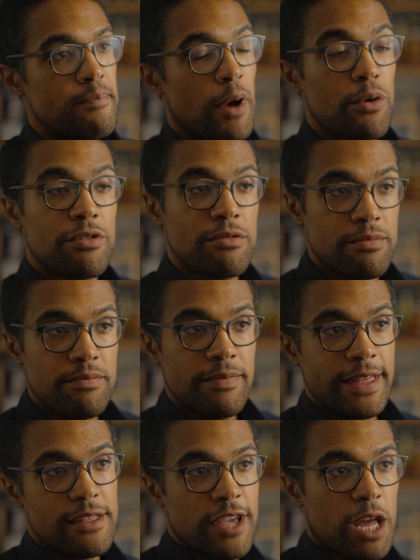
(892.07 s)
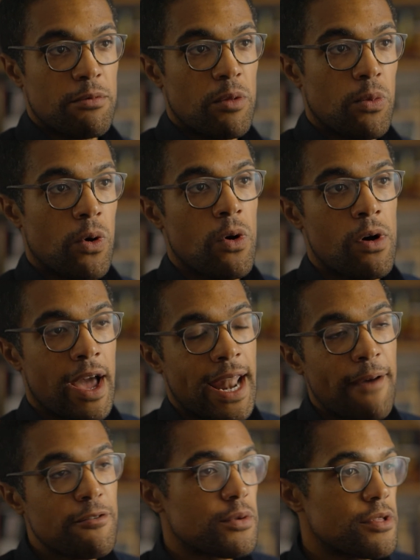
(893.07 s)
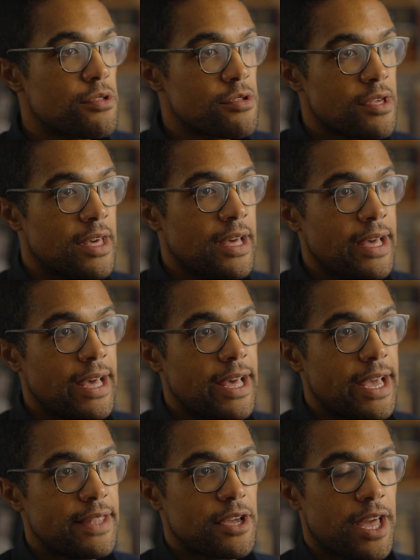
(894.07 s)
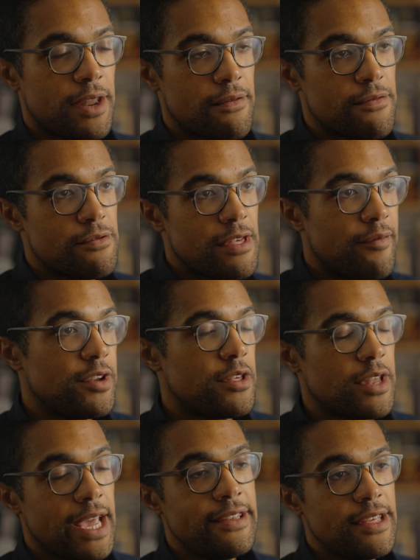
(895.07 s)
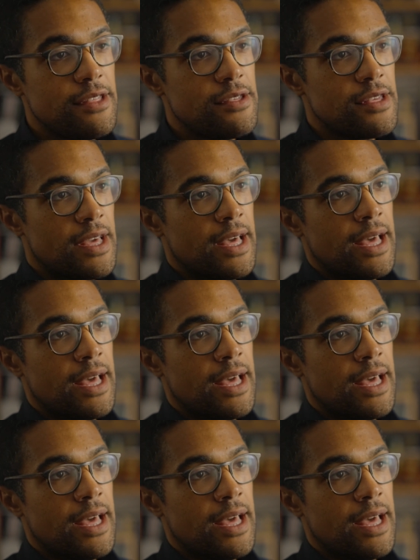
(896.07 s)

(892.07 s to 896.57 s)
both in the Second World War and afterwards, in the kind of 70s and 80s.